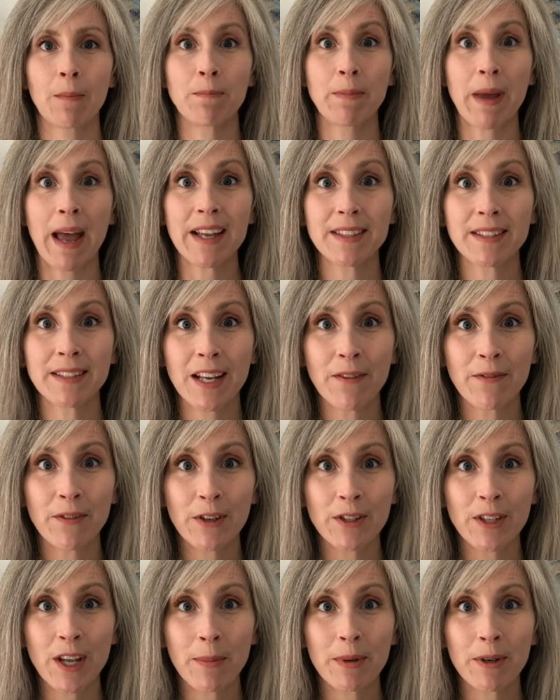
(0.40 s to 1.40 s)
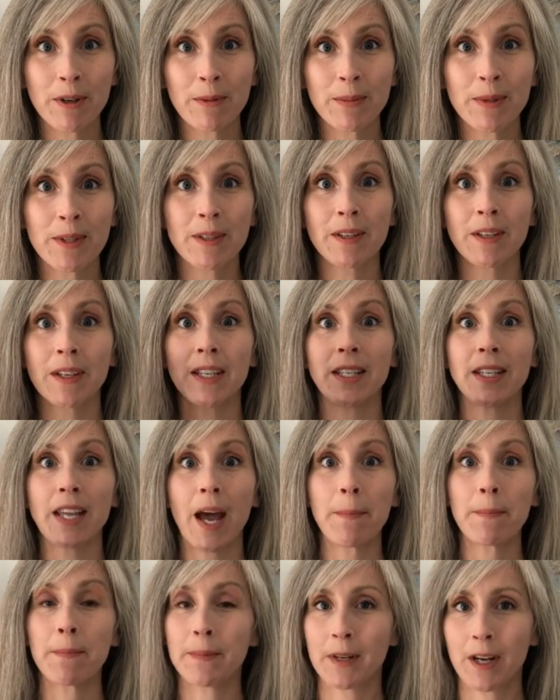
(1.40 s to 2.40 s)
Best Denver suburbs?
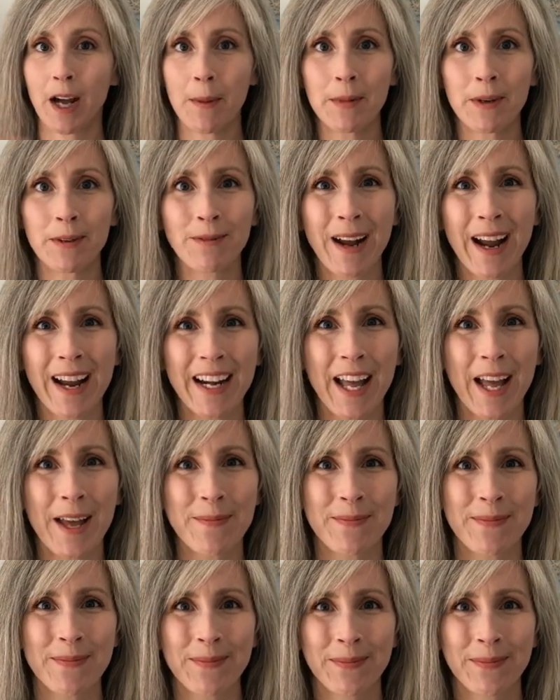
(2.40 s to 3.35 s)
Yep, coming right up.